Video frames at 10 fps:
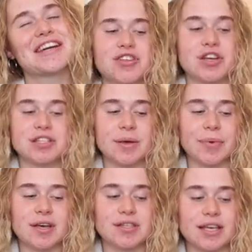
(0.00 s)
I chose it
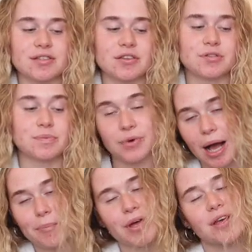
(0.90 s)
because it's a small
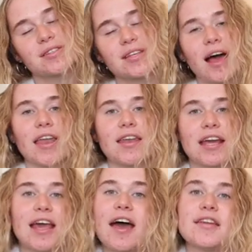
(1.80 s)
campus, and
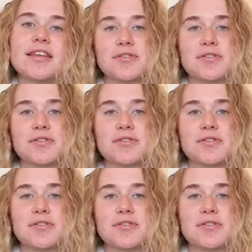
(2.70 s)
again,